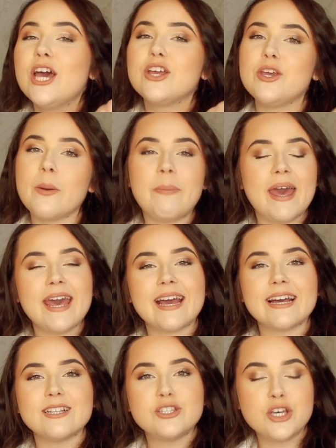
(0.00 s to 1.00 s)
You
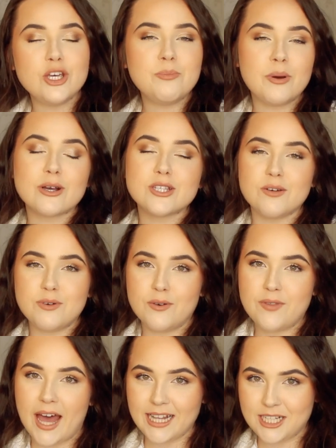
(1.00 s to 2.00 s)
pick two books off of
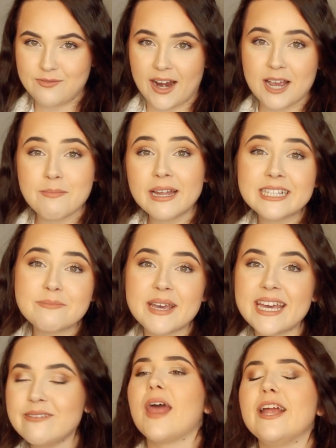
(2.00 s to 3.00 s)
that to recommend
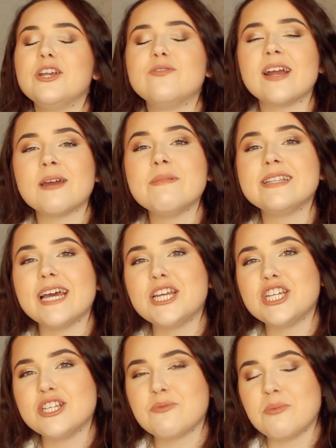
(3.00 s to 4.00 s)
me, and your
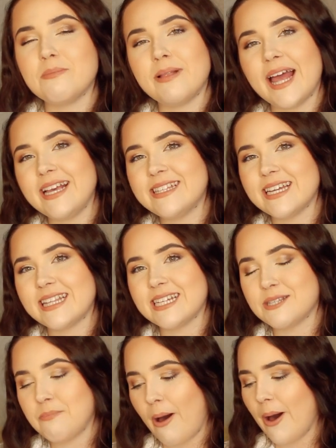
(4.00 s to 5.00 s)
recommendations will be placed in
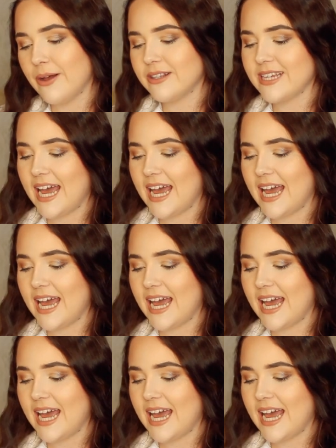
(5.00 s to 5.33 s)
this pot,